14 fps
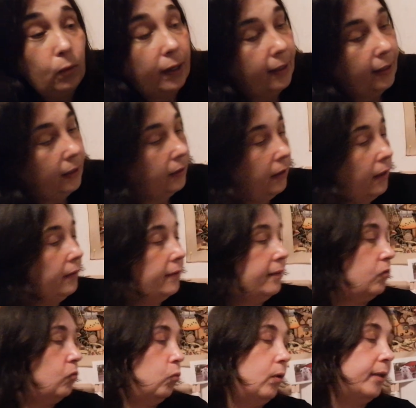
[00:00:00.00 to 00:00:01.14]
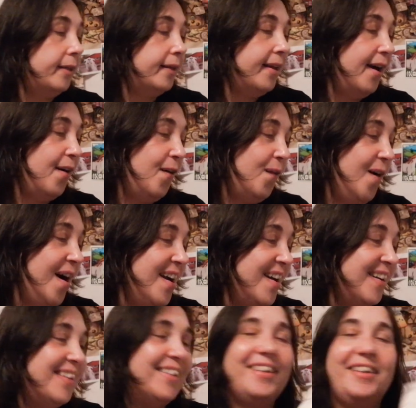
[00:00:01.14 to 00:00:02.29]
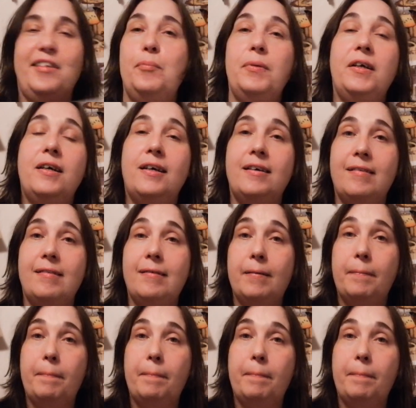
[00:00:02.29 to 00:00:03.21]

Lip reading: why I got this one now is because,